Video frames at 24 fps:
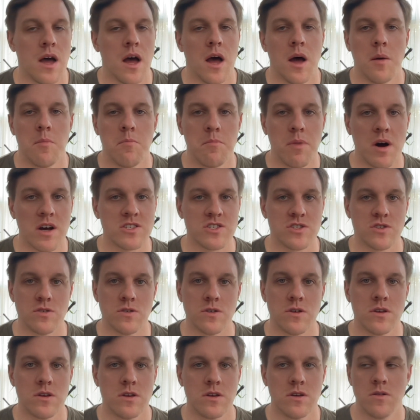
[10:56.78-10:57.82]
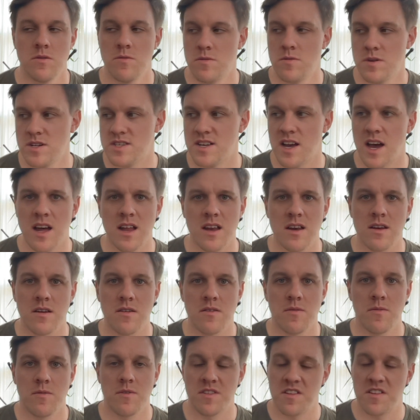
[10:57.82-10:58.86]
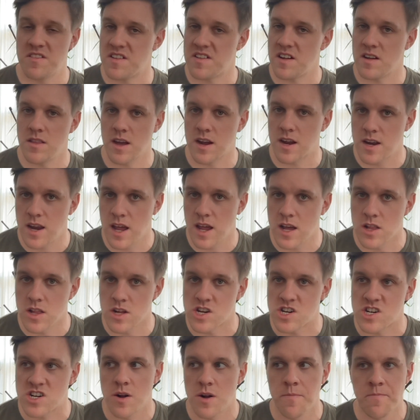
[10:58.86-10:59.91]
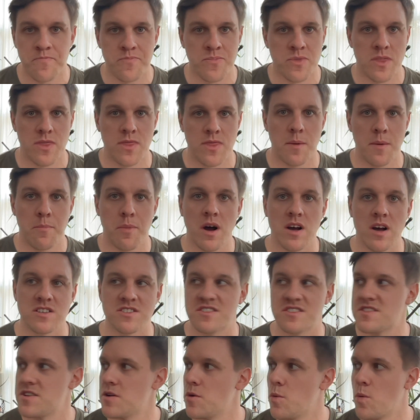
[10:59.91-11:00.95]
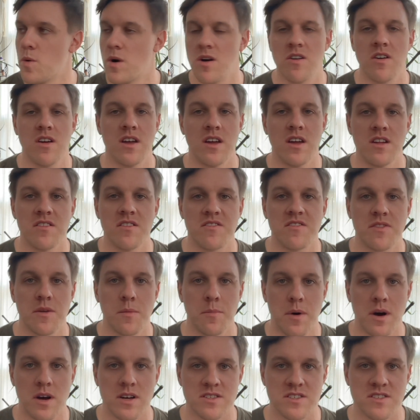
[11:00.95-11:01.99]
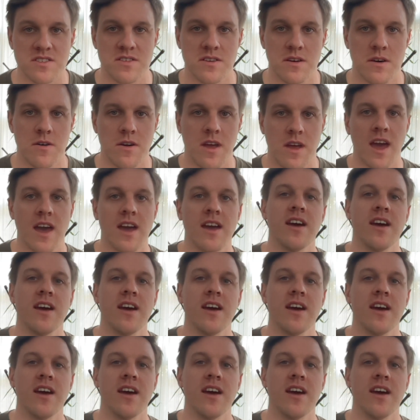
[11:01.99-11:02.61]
Basu. What is that? What's it sound like in English? The bus. Where is the bus? Okay.